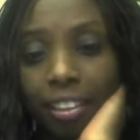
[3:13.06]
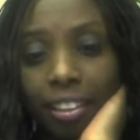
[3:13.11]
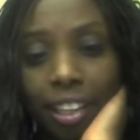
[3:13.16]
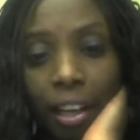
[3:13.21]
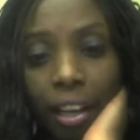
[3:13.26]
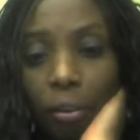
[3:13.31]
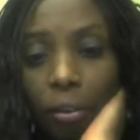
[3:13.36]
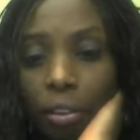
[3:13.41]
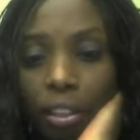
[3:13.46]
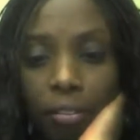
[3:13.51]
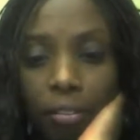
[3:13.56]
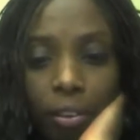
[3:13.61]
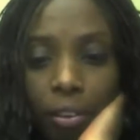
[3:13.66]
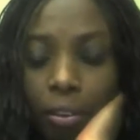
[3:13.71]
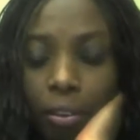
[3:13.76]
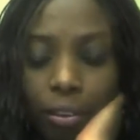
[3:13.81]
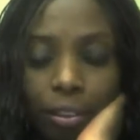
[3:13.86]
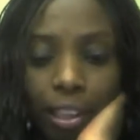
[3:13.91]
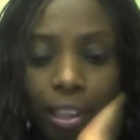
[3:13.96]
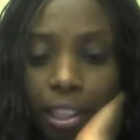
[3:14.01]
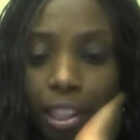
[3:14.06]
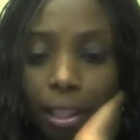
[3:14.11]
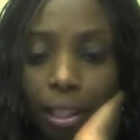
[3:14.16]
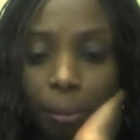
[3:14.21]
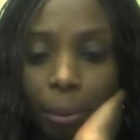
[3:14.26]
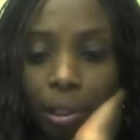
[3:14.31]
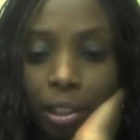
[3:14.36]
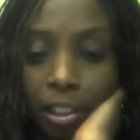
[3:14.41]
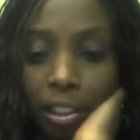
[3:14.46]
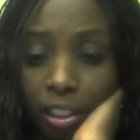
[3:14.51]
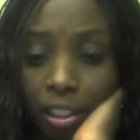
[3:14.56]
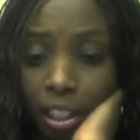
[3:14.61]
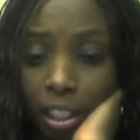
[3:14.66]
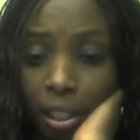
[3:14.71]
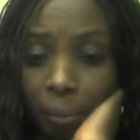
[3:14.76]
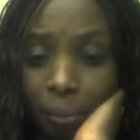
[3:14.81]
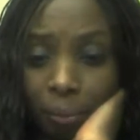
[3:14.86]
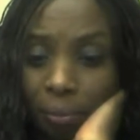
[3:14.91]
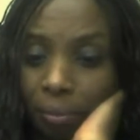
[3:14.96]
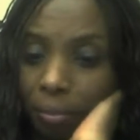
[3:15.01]
That don't even look like him in the
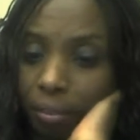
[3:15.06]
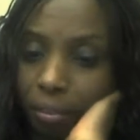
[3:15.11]
tub.